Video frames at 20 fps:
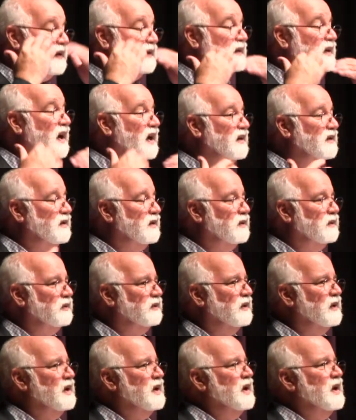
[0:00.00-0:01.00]
in
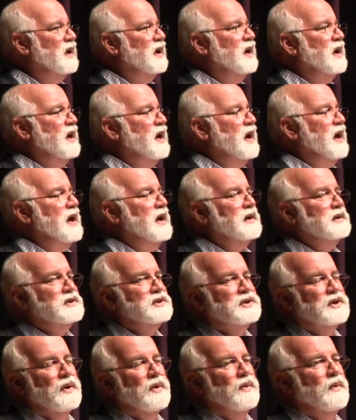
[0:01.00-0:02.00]
tattoos. And
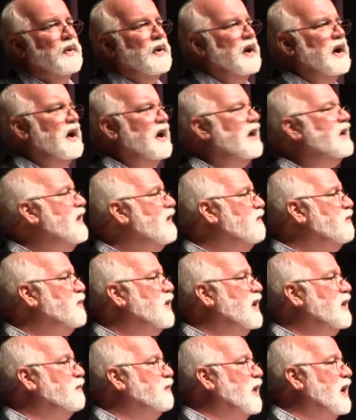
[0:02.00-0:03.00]
so I had never
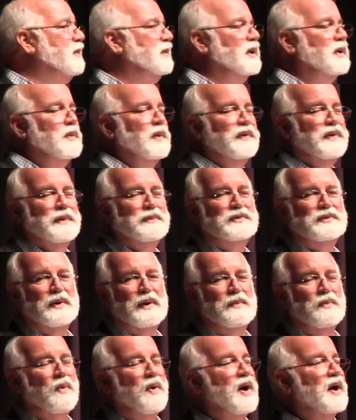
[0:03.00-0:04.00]
been in public with him, so
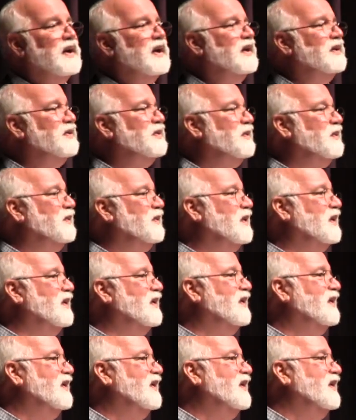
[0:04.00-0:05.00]
I'm walking through the,
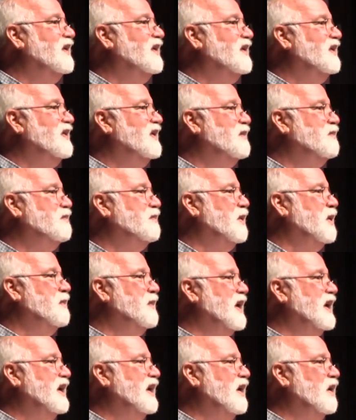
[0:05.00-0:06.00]
the
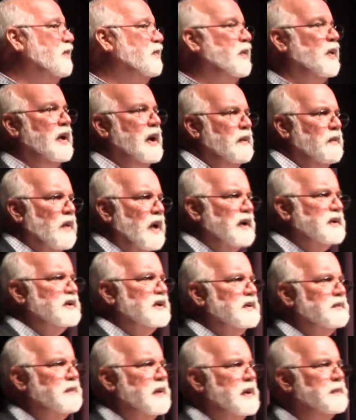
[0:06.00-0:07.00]
Burbank airport. I'm
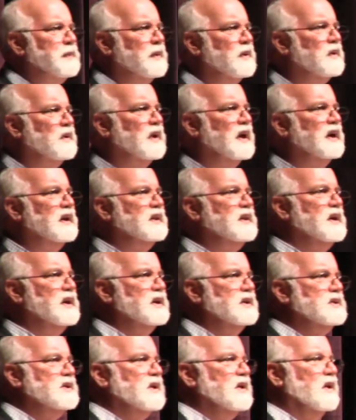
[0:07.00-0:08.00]
watching people go like
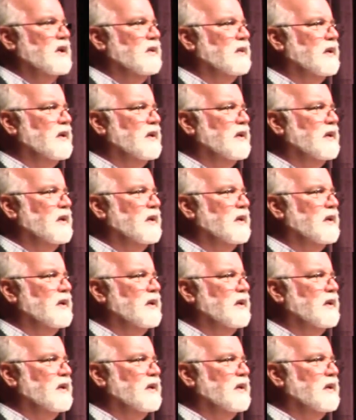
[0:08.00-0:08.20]
this, you know,